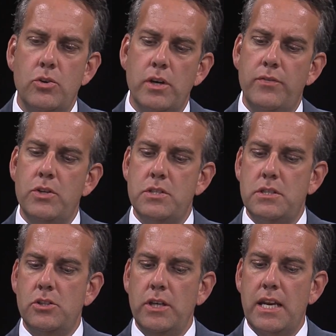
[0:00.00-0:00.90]
know, if you
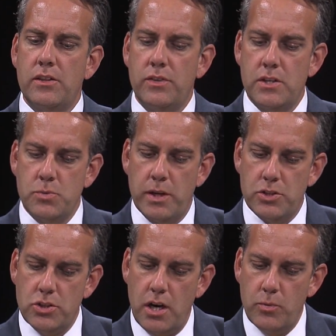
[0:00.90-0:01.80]
look at it this way,
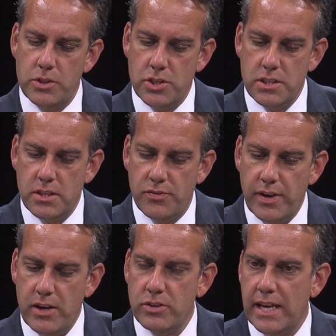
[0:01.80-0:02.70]
start with just the
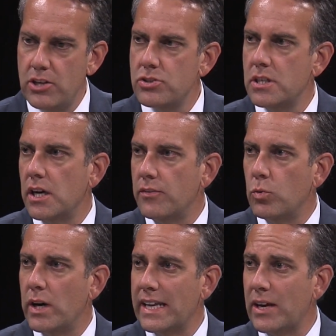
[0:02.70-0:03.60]
foundation of
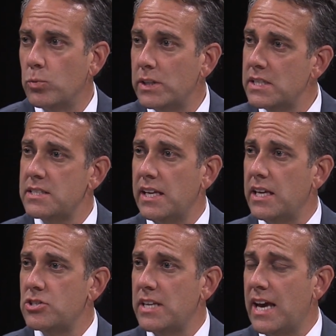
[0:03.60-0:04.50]
what a real estate
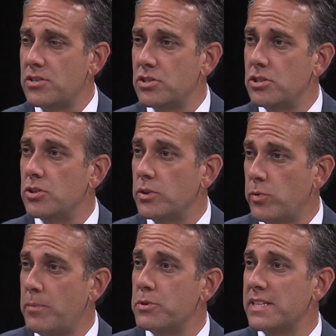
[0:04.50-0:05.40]
agent has to do in
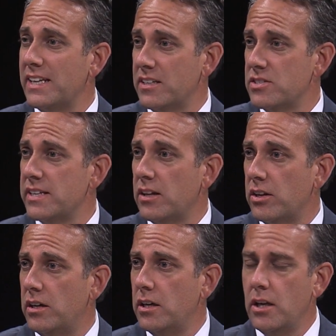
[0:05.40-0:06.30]
representing a
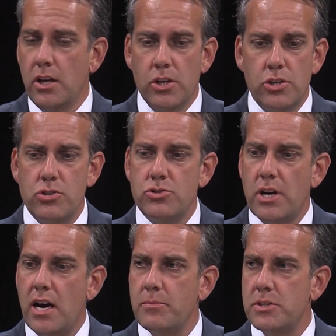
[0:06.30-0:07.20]
seller. Your
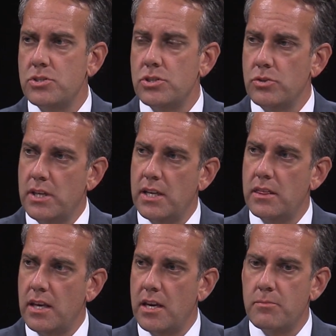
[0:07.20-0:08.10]
job is to
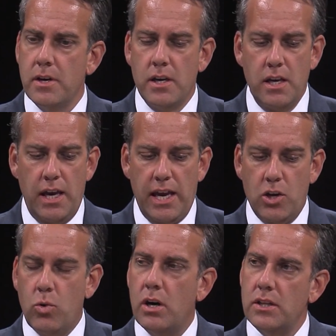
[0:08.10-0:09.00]
get them a
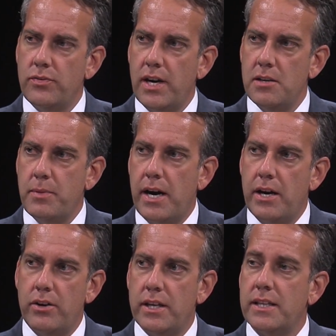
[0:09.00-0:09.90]
qualified
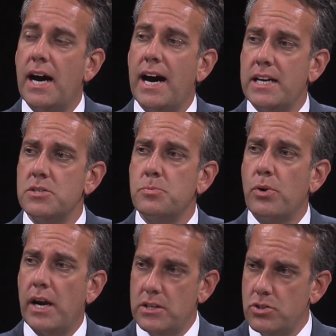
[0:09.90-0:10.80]
buyer in the highest
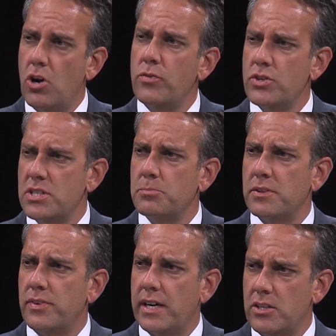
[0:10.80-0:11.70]
price.
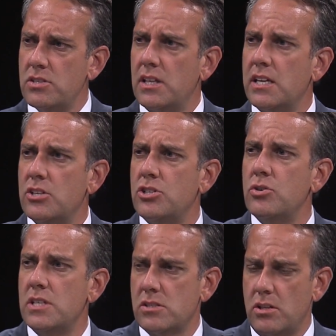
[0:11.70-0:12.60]
Oversimplified. There's a lot of
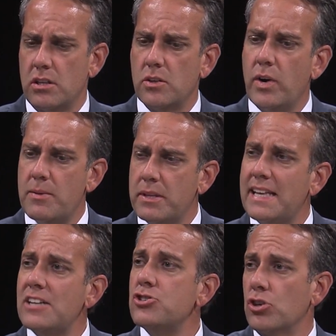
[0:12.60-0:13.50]
duties along the way, but
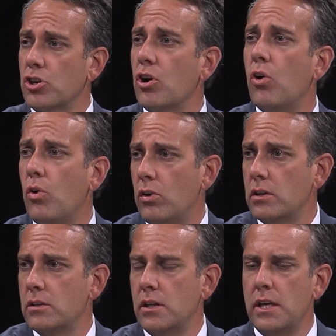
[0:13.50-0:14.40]
that's your goal.
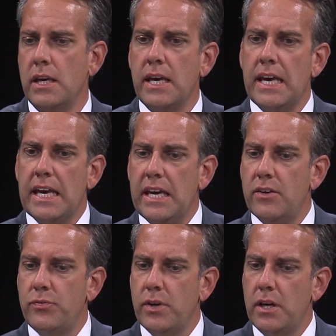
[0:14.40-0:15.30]
If